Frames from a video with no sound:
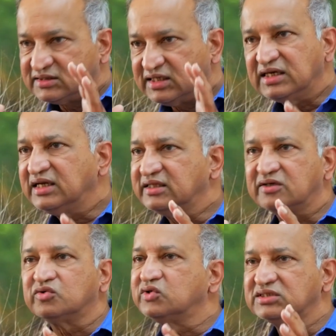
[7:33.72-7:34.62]
Certainly the
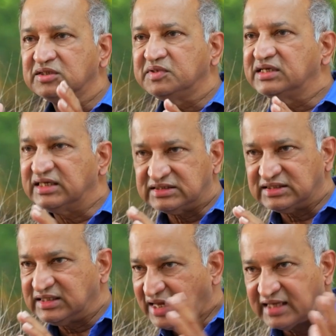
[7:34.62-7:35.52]
tourism
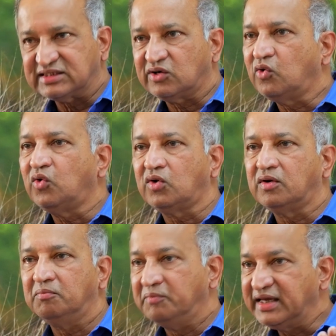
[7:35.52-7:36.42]
industry as a whole,
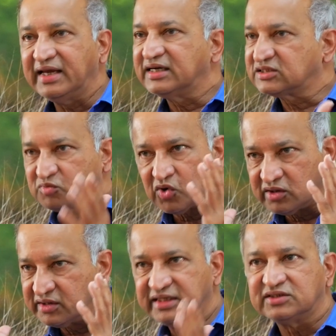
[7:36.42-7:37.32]
big and
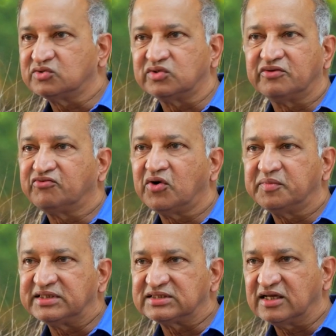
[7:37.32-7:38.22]
small, needs to
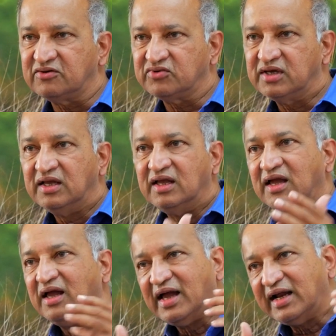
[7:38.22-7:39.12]
reform itself.
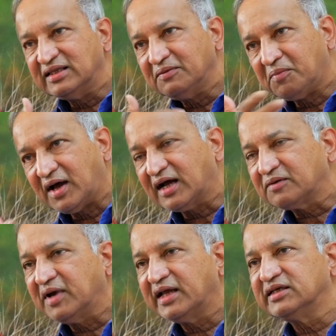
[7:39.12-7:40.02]
And the
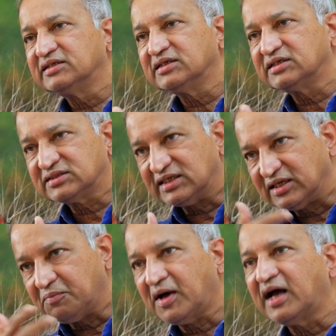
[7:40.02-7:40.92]
park managers and
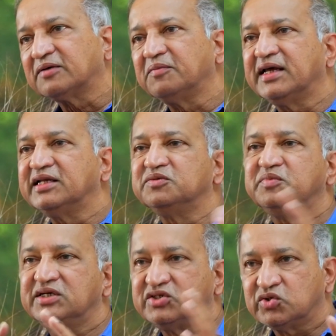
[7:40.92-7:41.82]
the park
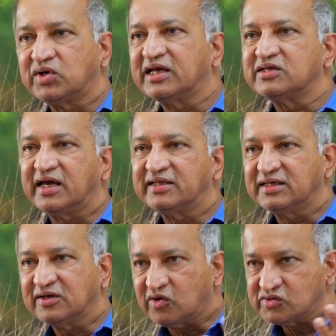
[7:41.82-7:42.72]
management should, I
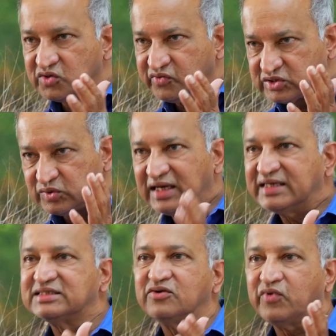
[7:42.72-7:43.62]
think, also
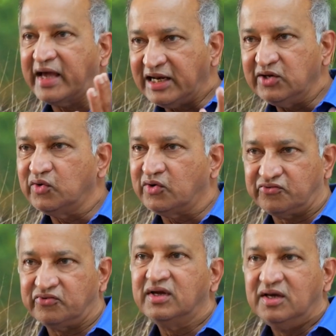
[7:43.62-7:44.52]
visualize the value of